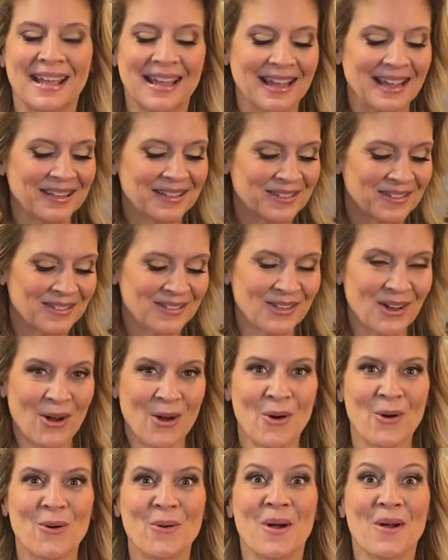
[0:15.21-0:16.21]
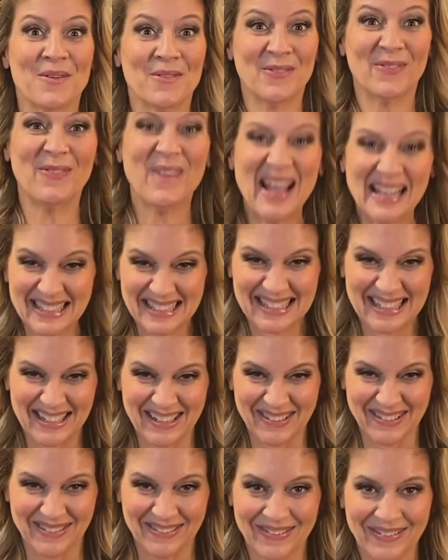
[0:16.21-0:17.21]
It's so
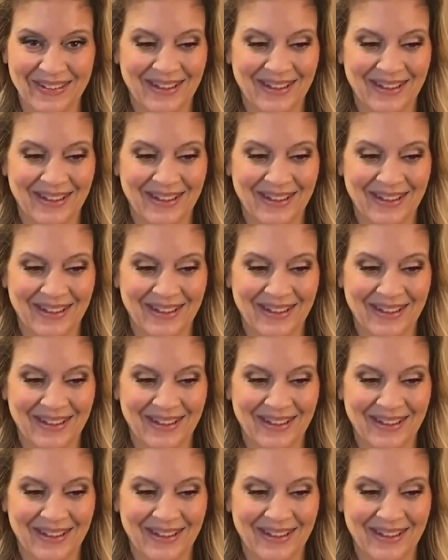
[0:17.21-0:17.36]
festive.